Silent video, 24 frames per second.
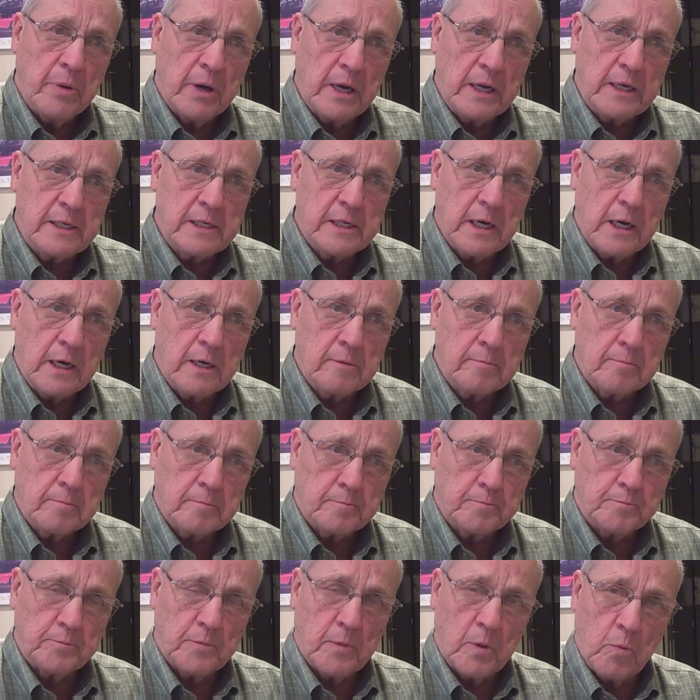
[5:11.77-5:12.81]
But
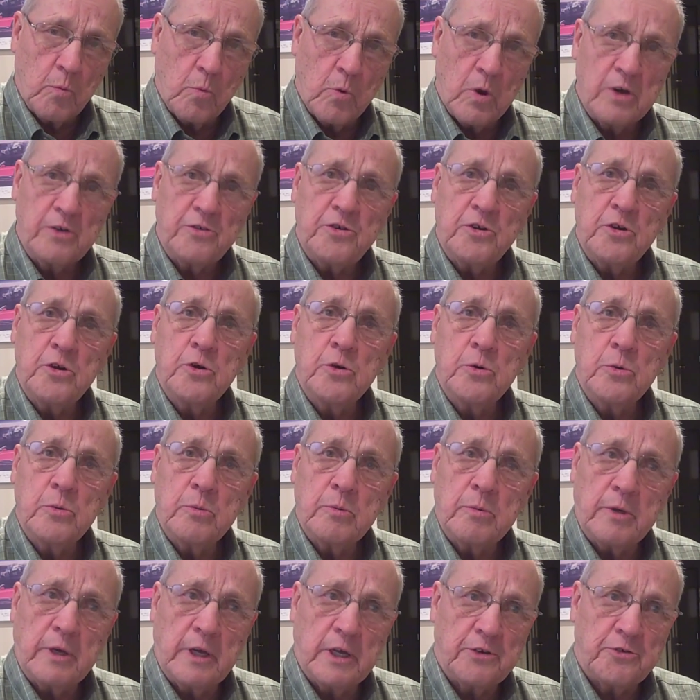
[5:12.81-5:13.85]
once
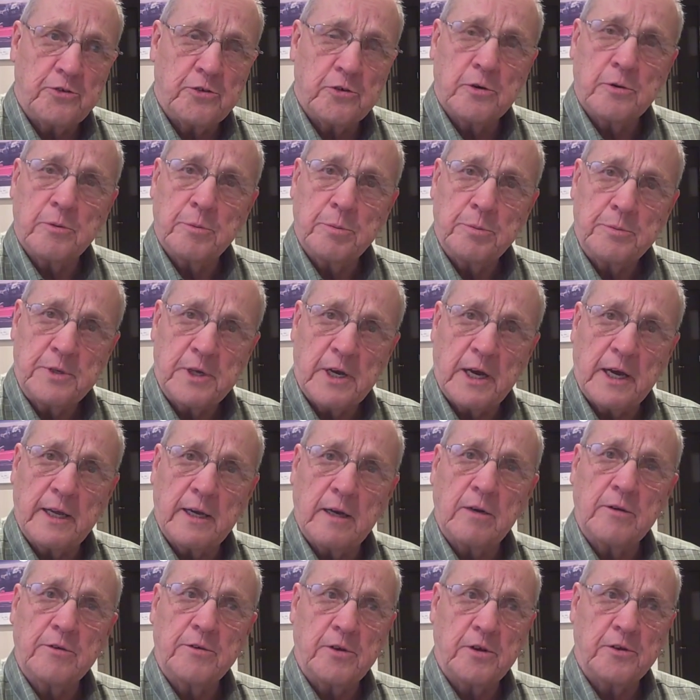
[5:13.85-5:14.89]
you get your
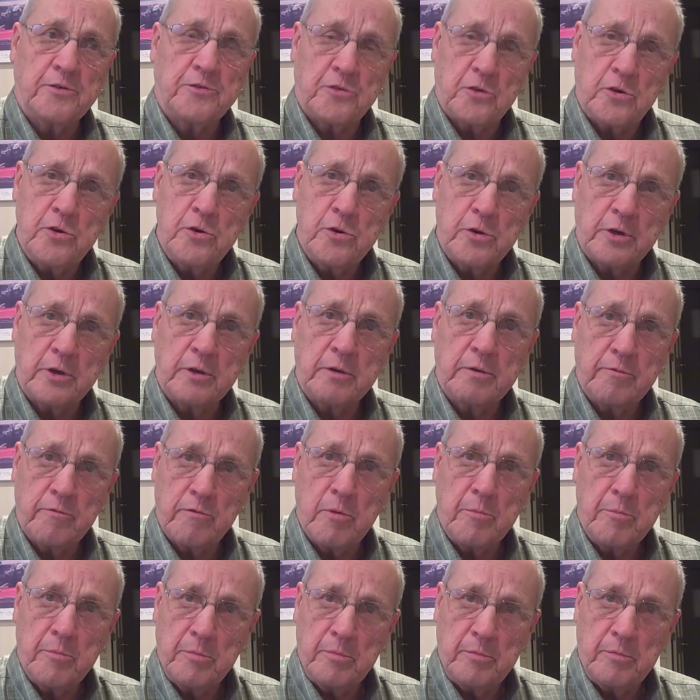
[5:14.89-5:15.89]
title, just so you can